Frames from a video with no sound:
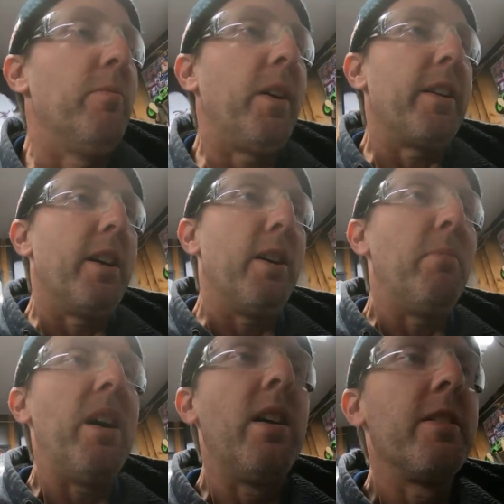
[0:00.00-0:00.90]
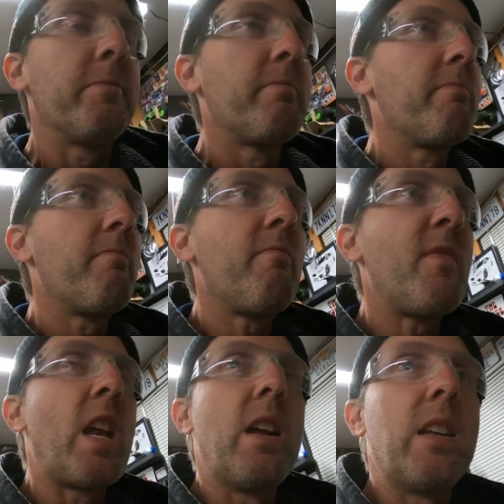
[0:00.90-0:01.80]
But um,
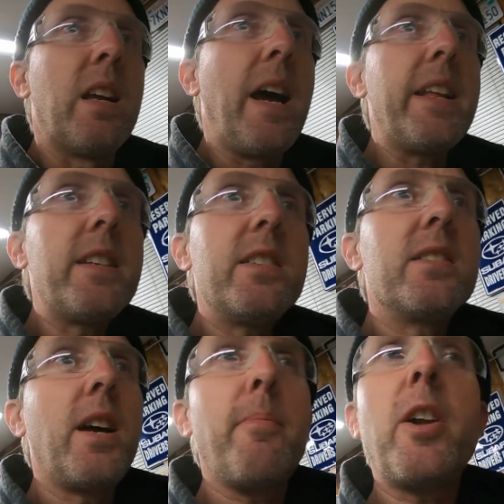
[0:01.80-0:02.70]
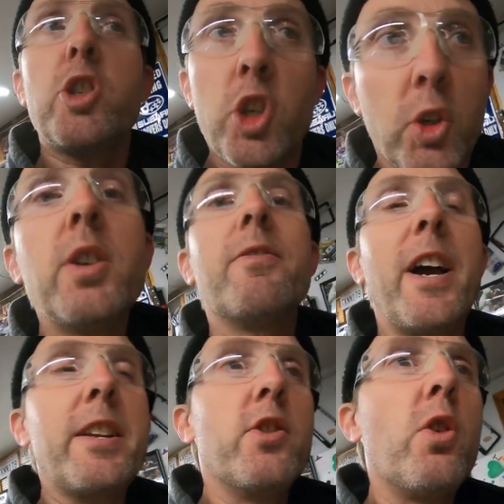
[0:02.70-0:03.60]
I didn't. I'm not sure if
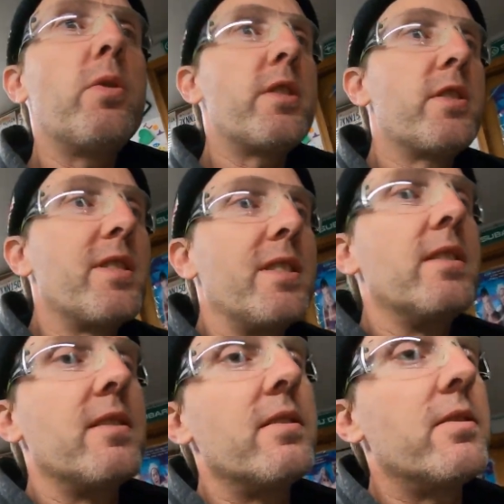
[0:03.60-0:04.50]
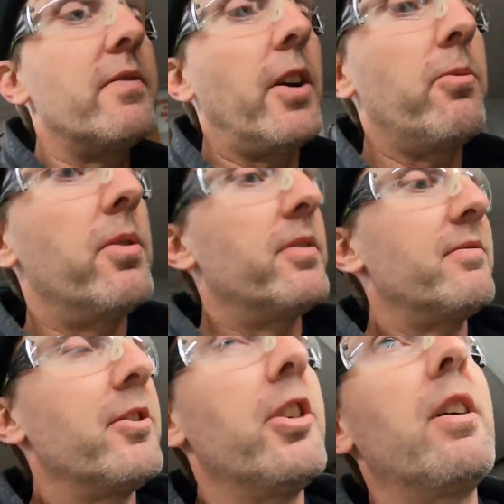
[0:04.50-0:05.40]
I noticed. If I, you
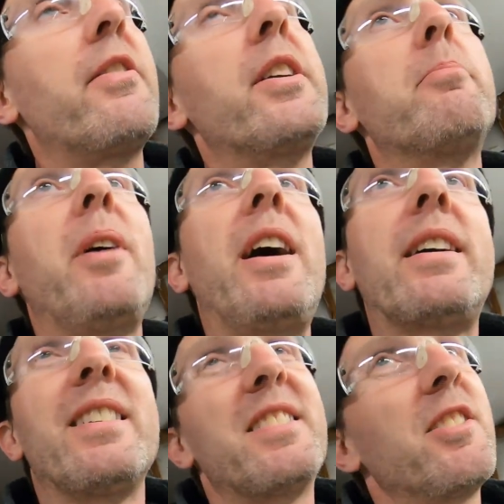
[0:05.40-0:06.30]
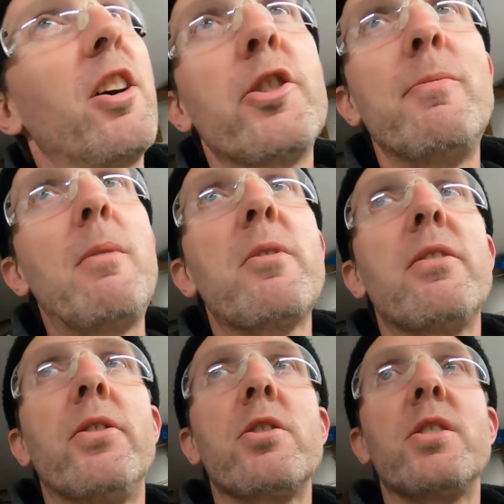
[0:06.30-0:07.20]
know, I think back, it's hard to remember the
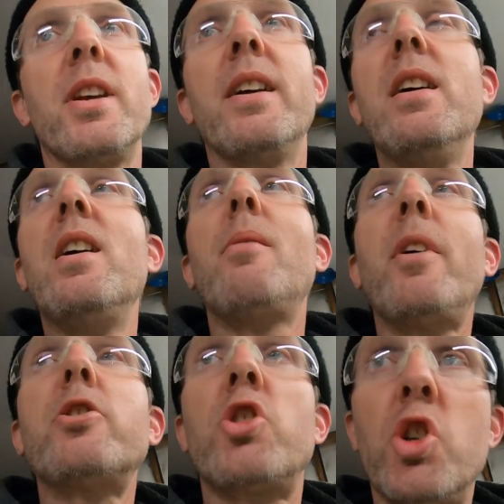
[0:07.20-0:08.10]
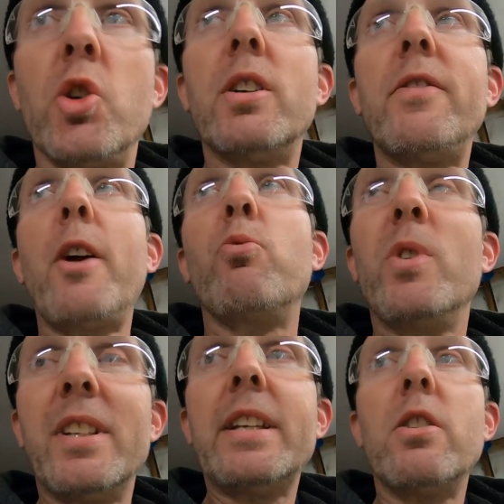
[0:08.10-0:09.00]
first day. I'm not sure if I
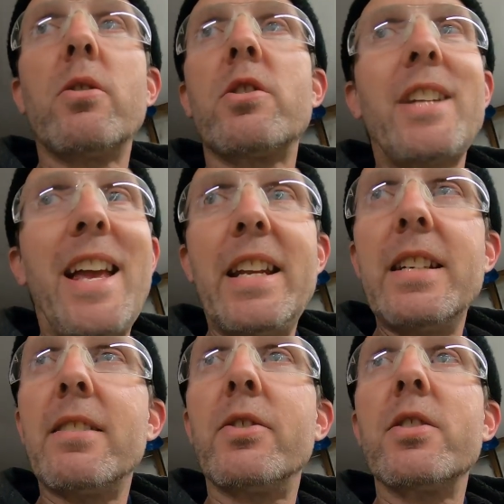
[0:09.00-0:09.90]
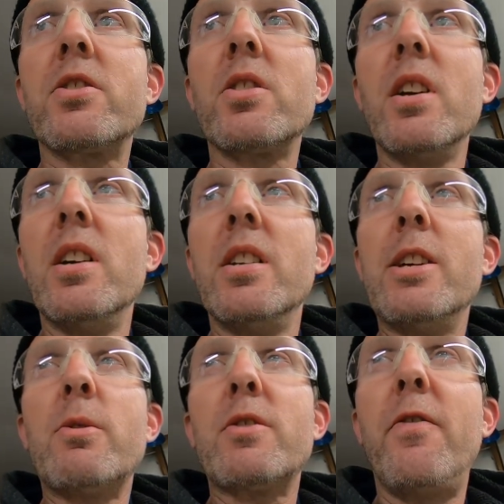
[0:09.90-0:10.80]
really noticed any difference
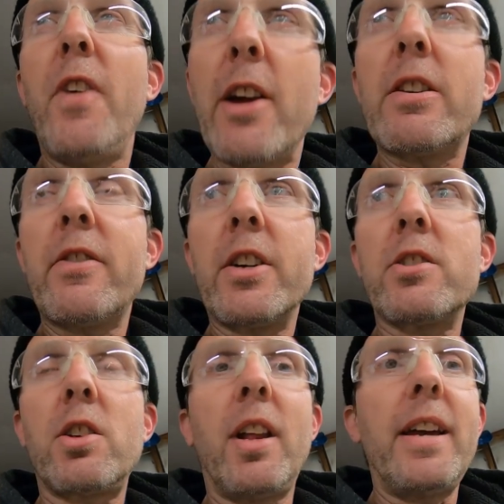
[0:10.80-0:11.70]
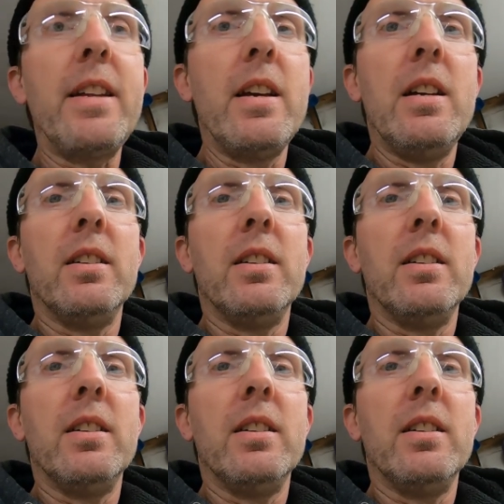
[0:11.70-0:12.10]
it was very, very slight.